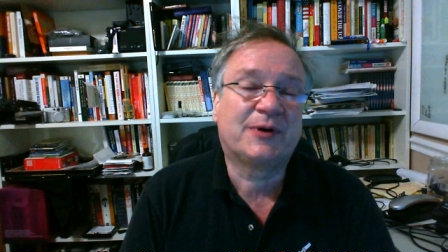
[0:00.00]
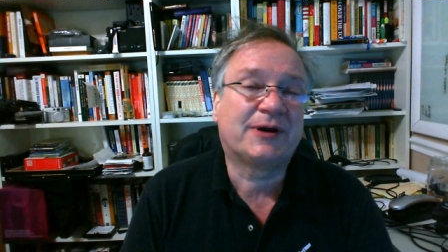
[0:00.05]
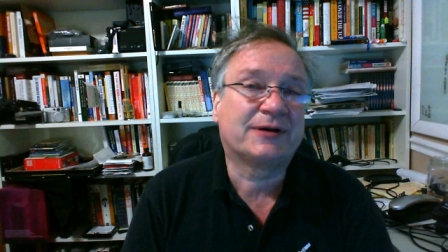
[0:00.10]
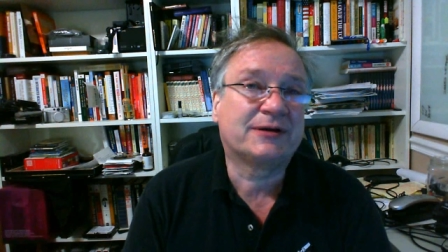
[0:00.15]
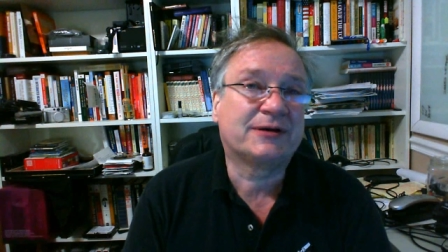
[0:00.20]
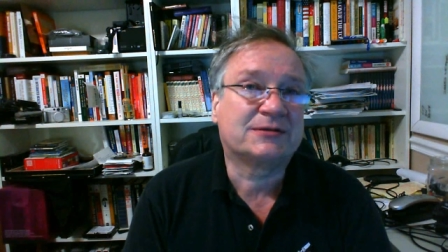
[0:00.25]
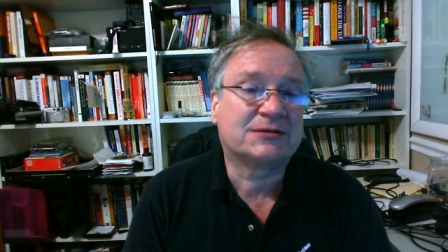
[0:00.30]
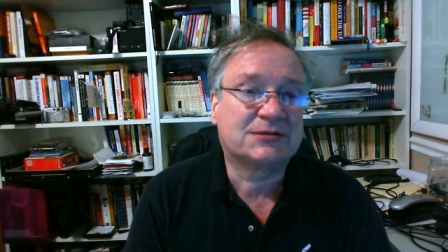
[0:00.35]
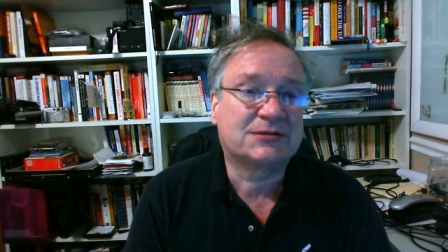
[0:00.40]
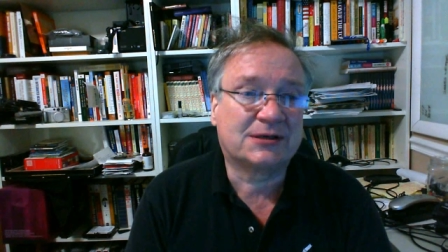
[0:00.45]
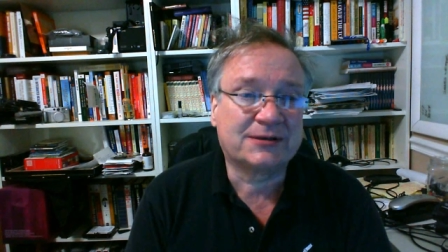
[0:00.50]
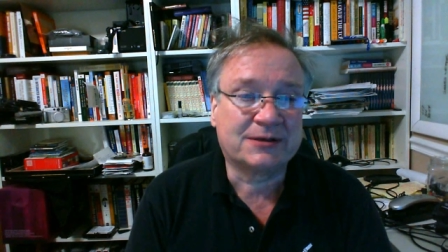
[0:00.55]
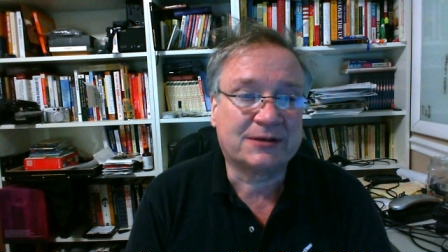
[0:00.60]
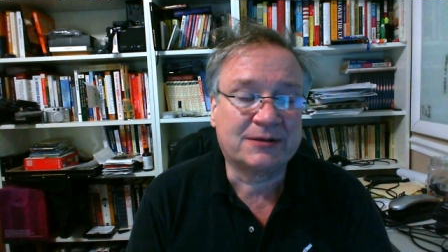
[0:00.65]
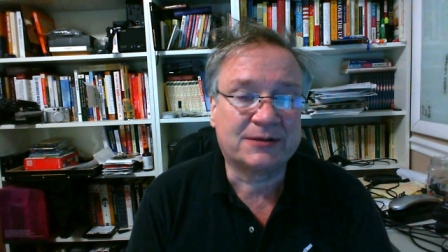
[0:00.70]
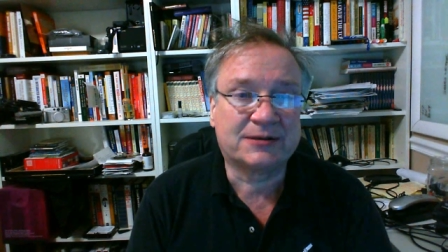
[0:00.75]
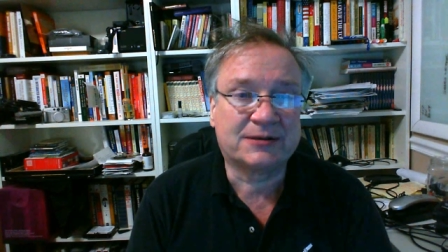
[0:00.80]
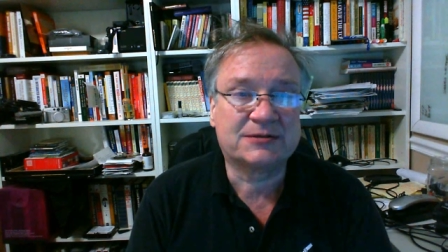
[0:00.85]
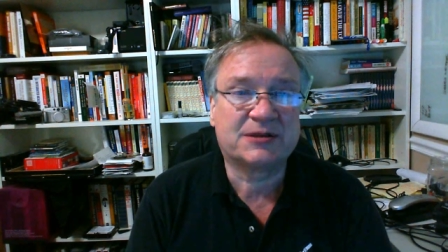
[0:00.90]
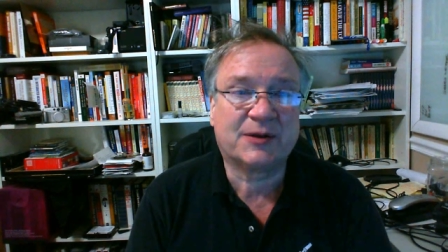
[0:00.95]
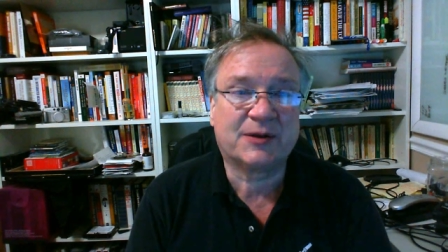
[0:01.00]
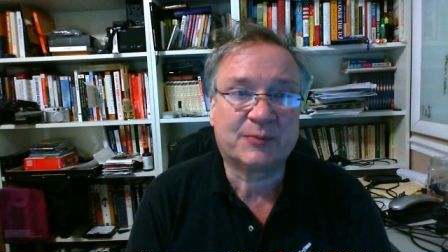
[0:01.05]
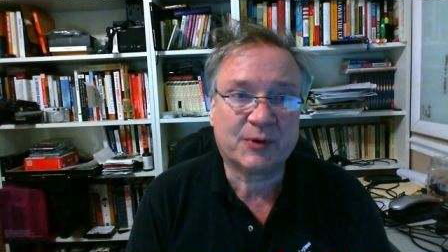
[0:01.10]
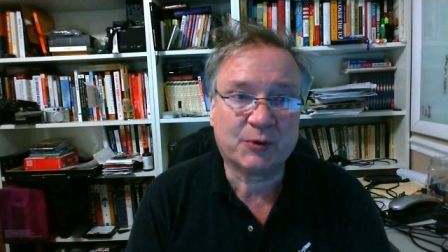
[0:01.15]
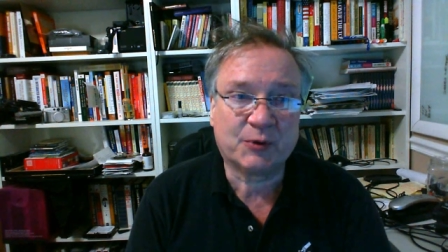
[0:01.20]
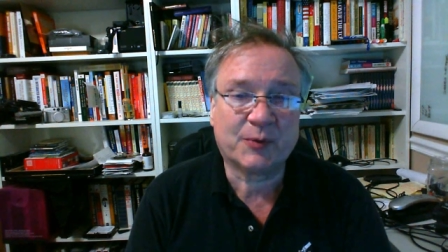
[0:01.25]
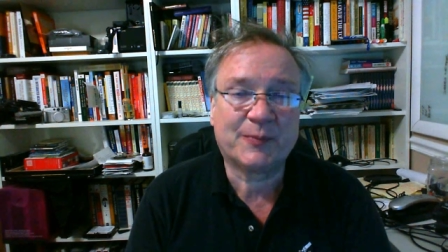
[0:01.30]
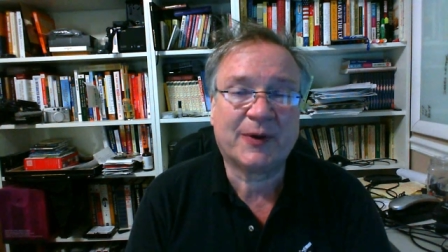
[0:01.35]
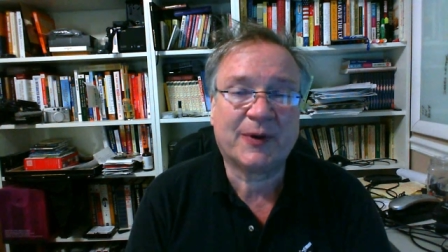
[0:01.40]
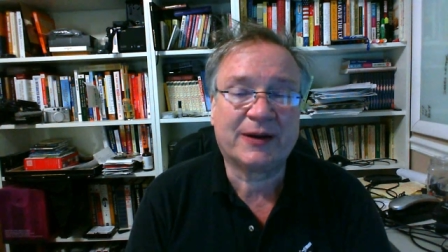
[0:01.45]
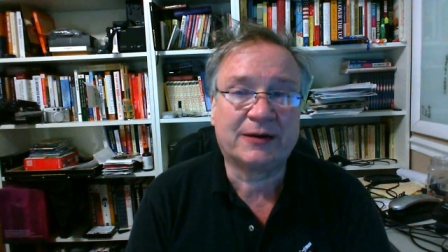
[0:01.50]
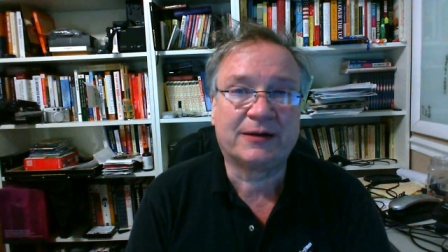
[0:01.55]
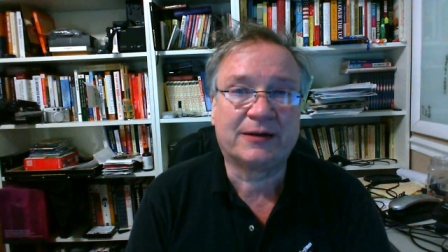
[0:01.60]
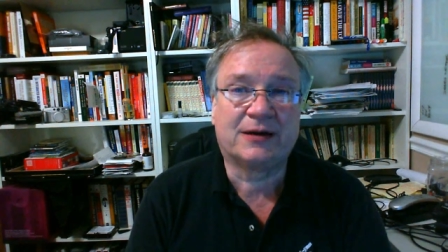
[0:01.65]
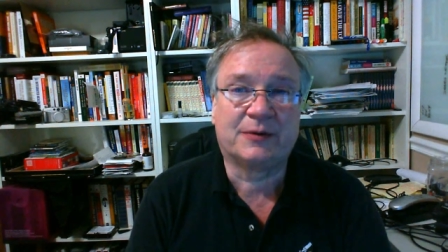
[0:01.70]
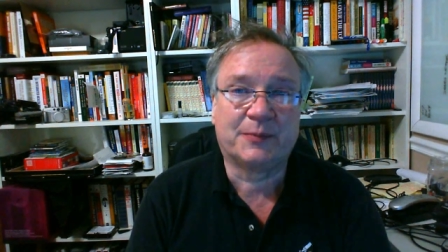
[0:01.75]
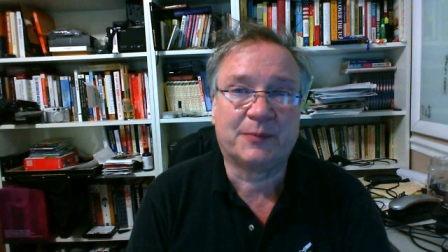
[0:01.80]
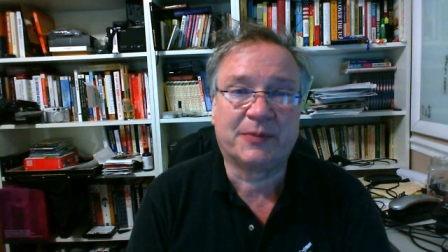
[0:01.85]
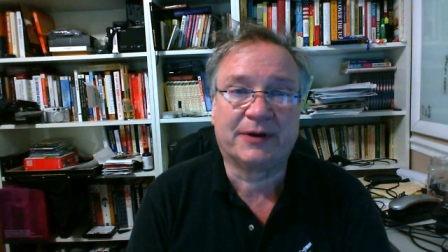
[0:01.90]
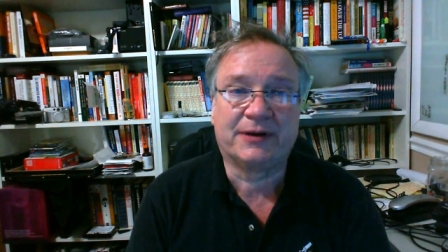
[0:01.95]
pie, it's the propane
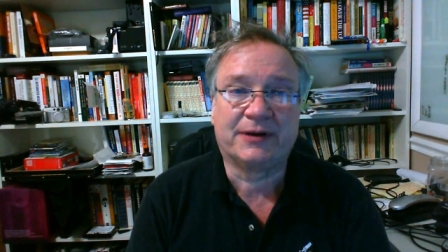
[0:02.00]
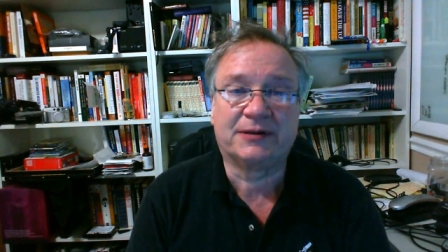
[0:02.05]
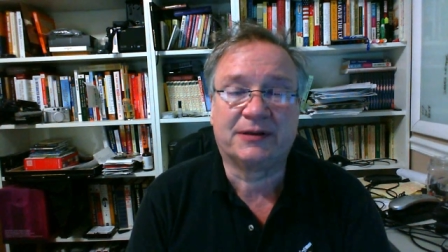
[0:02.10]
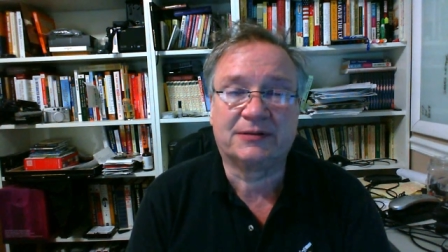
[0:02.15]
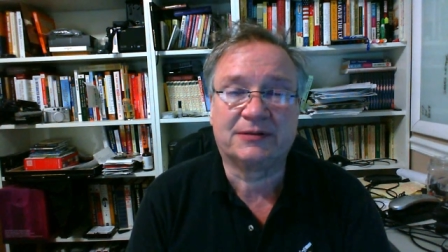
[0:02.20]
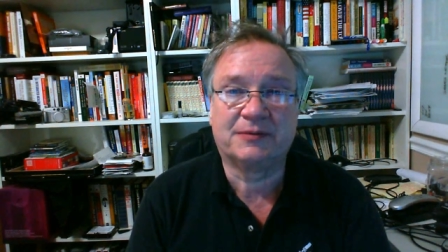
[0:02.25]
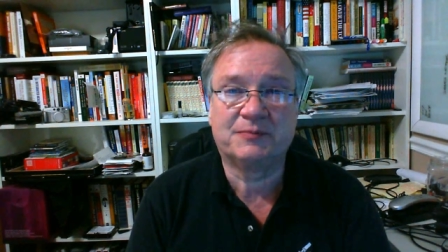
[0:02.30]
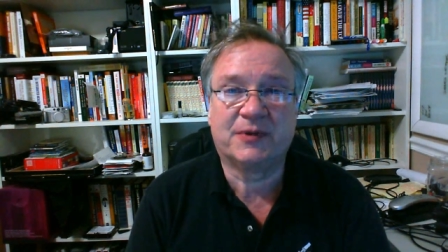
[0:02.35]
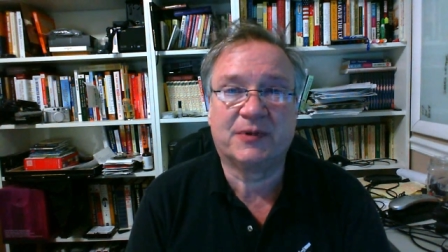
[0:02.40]
company.